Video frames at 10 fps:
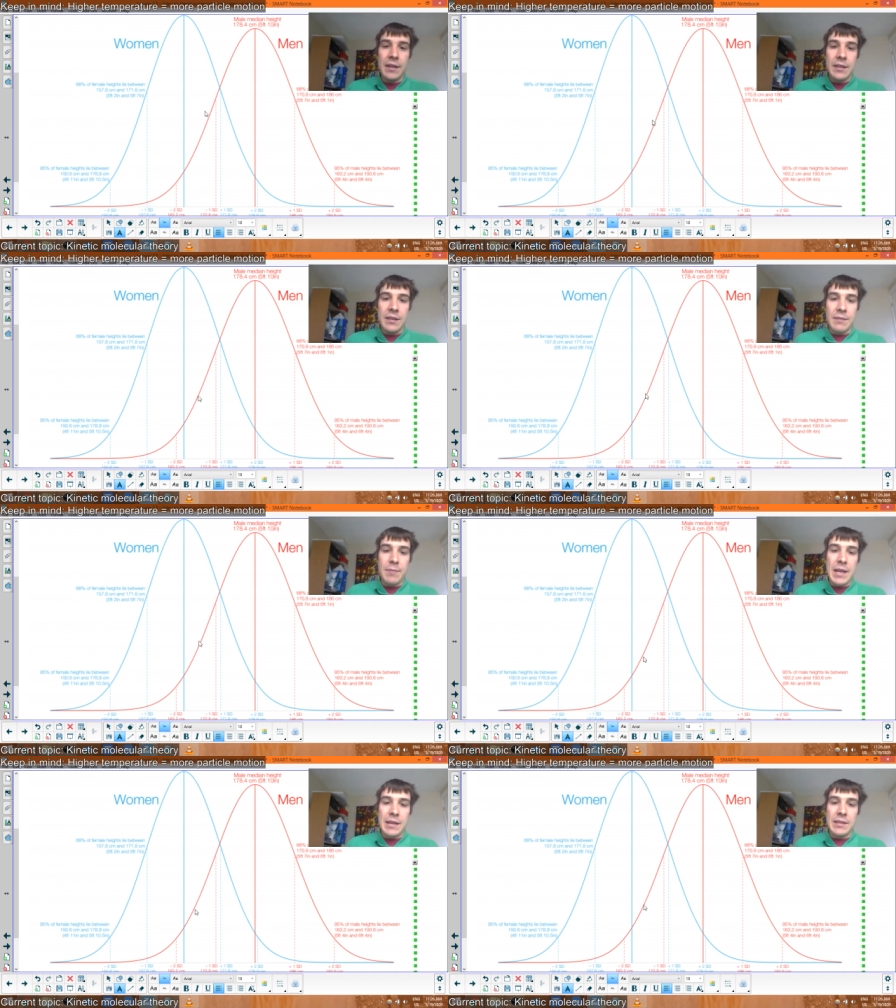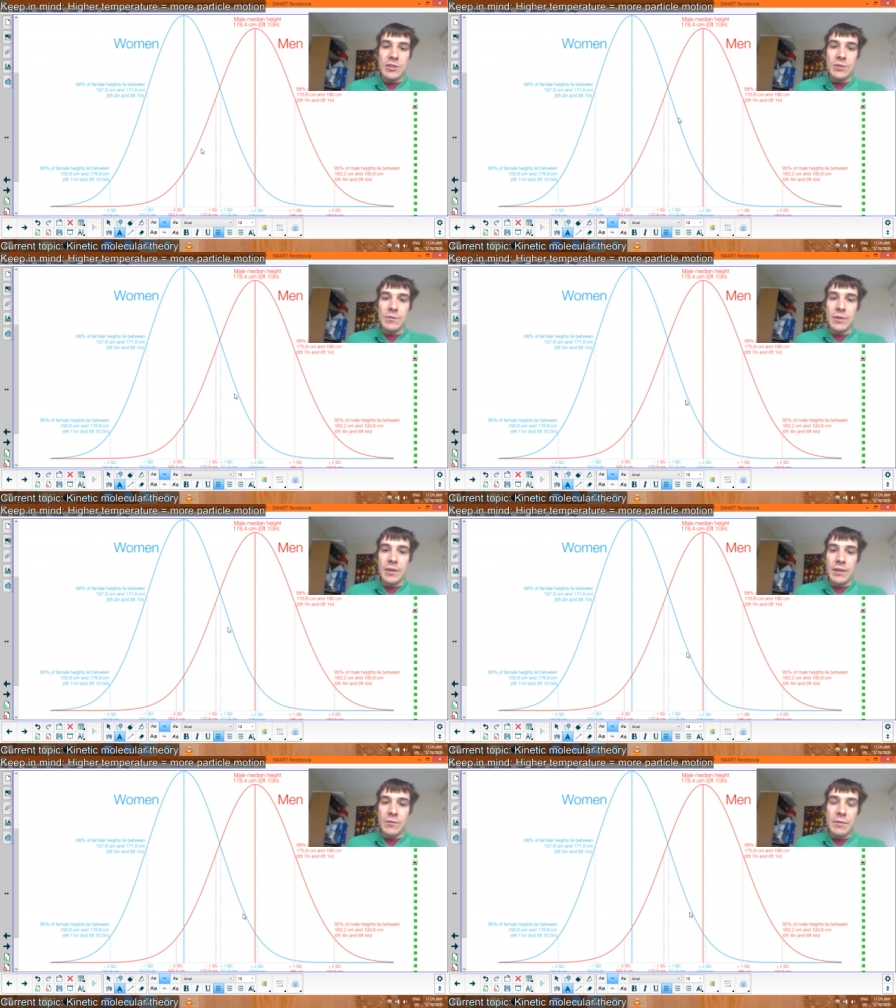a man that's shorter
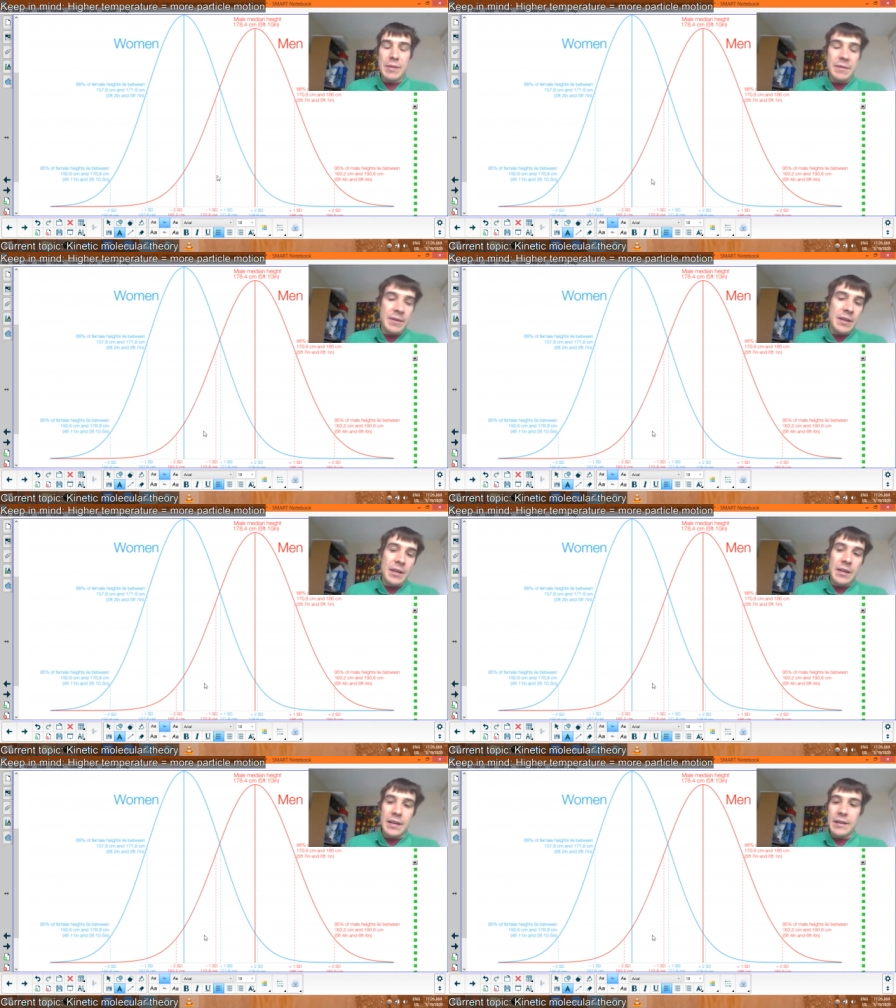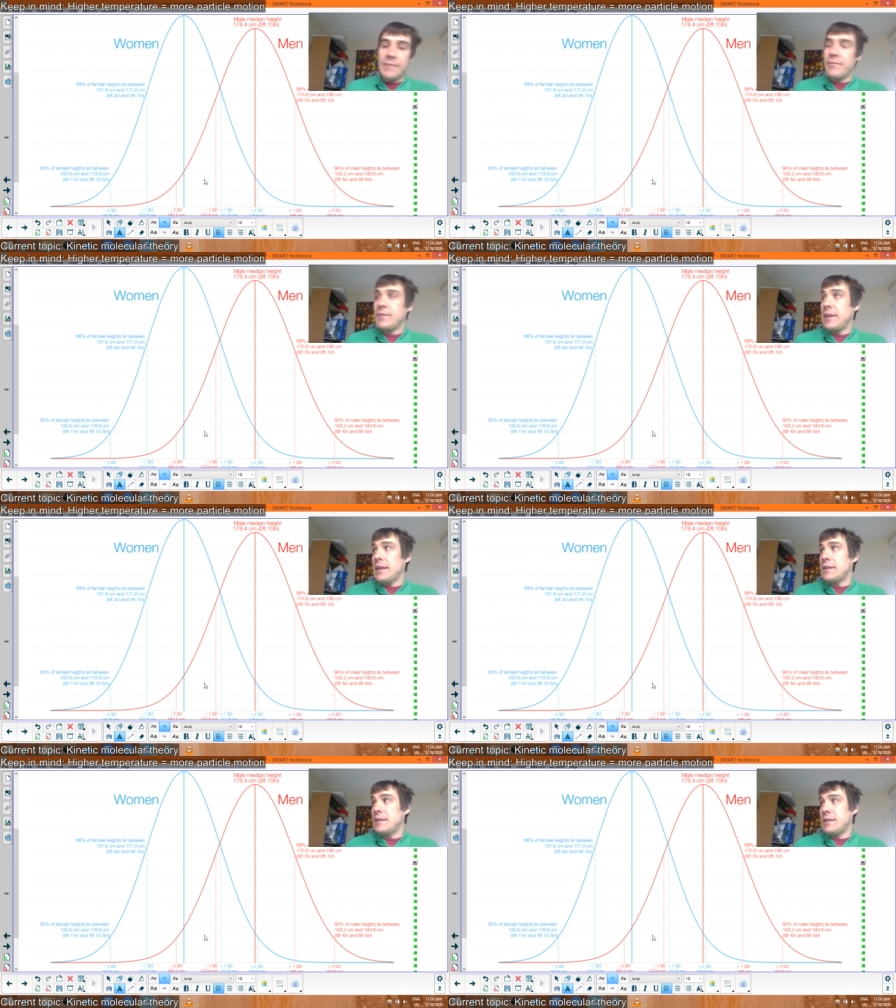than a woman
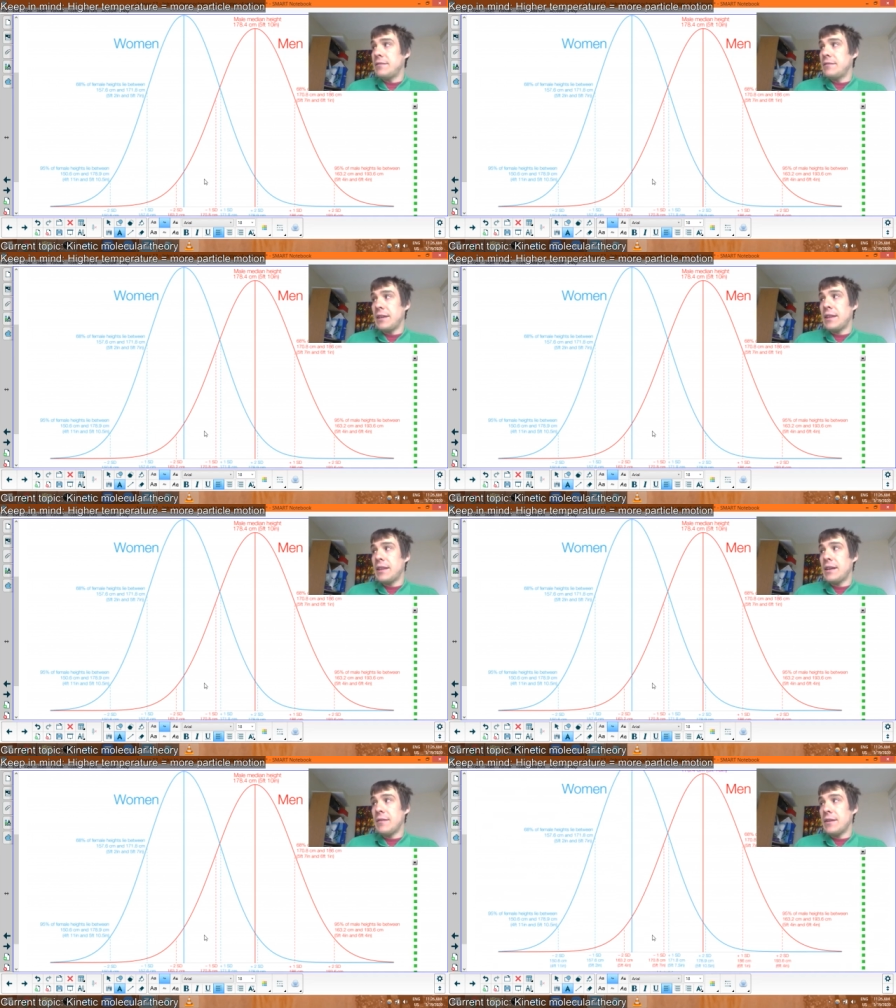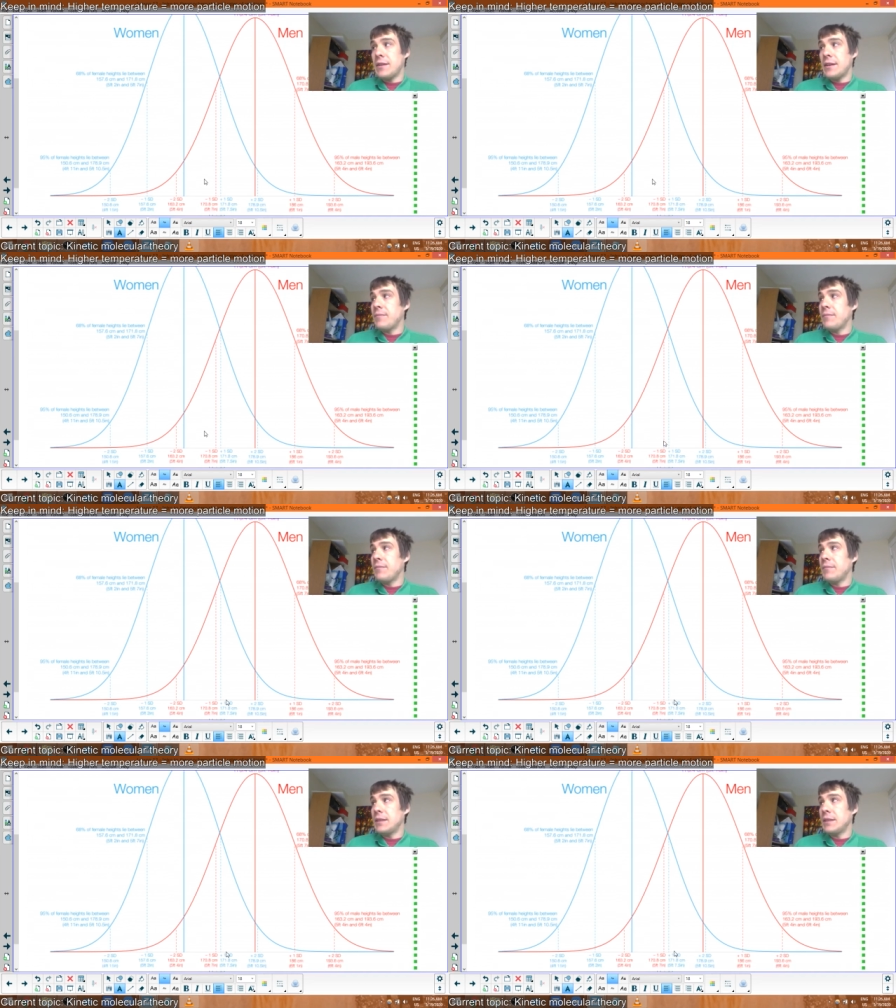and stuff like that.
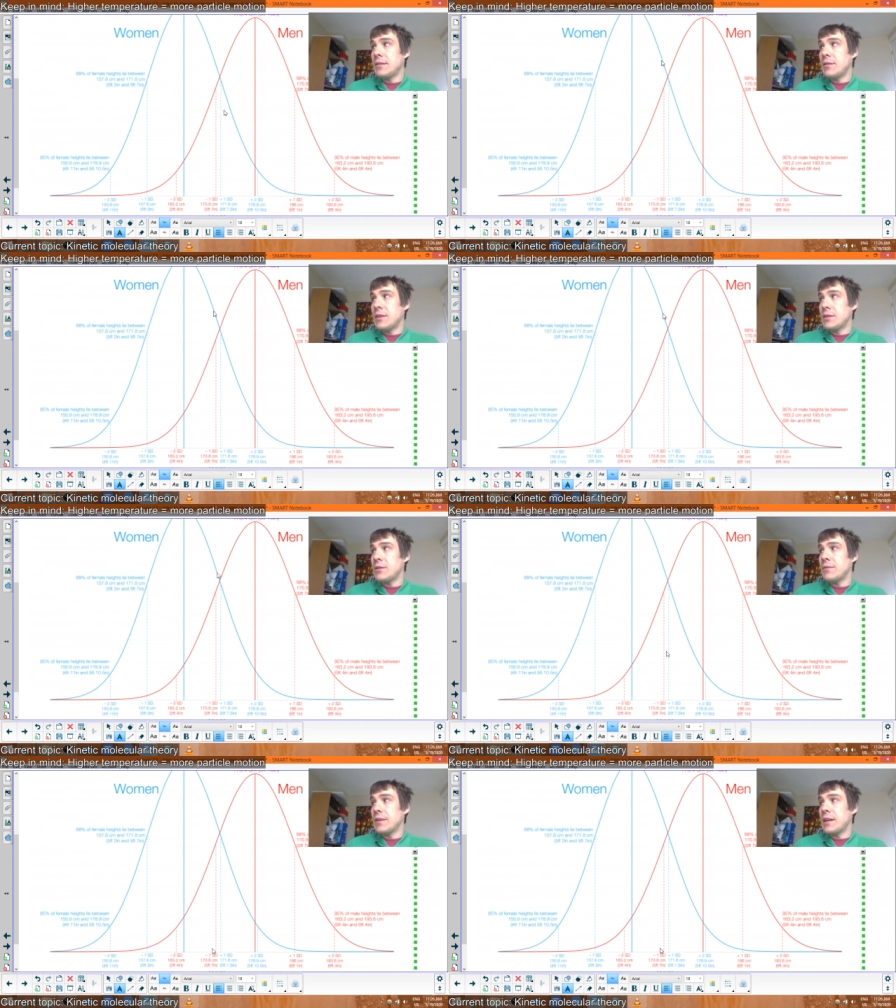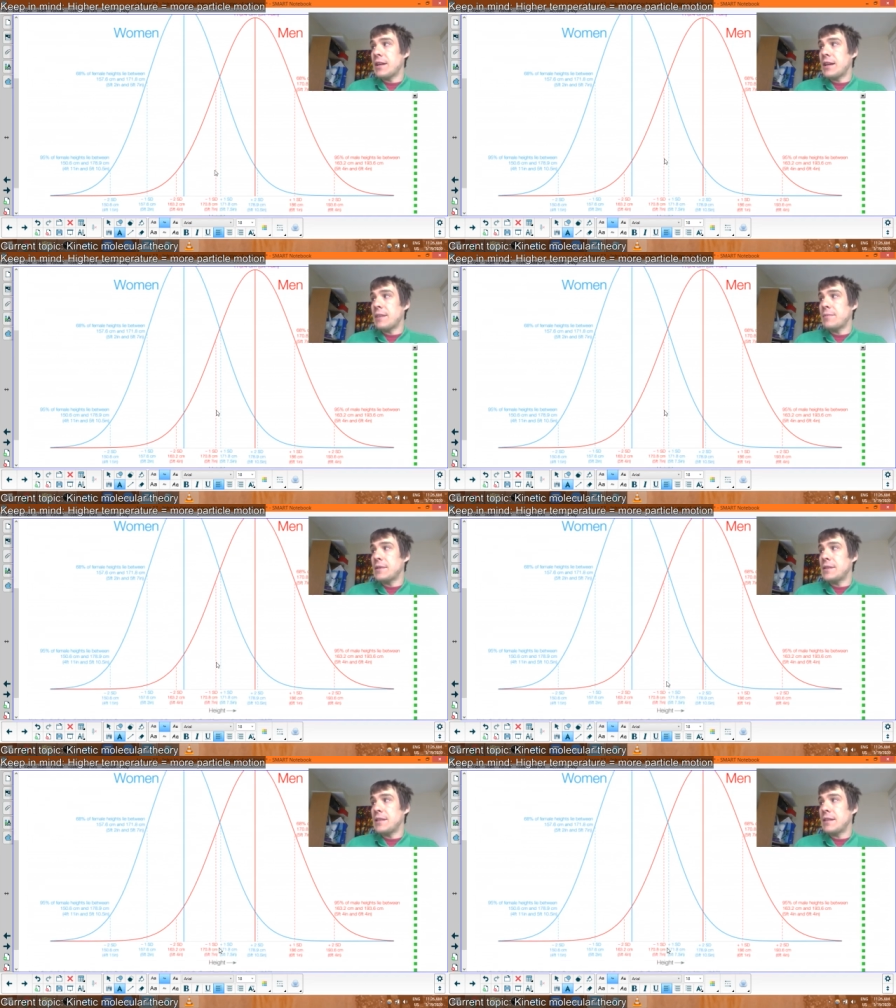The crossover kind of
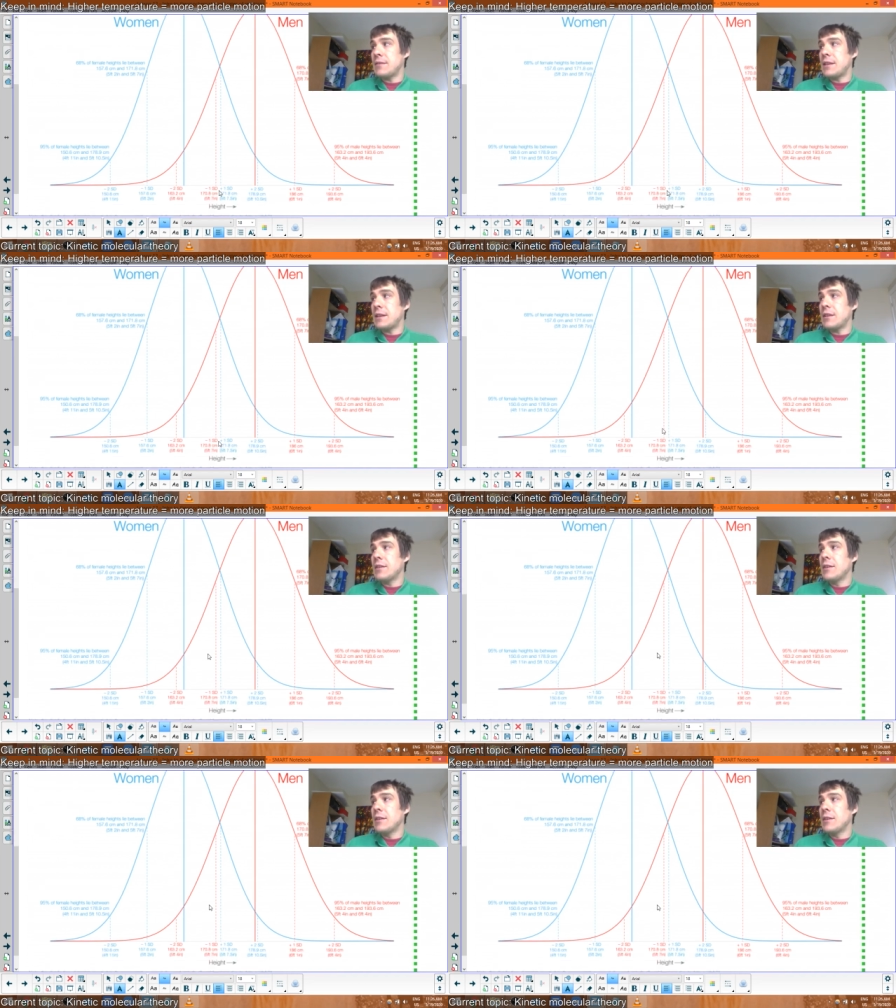happens down here,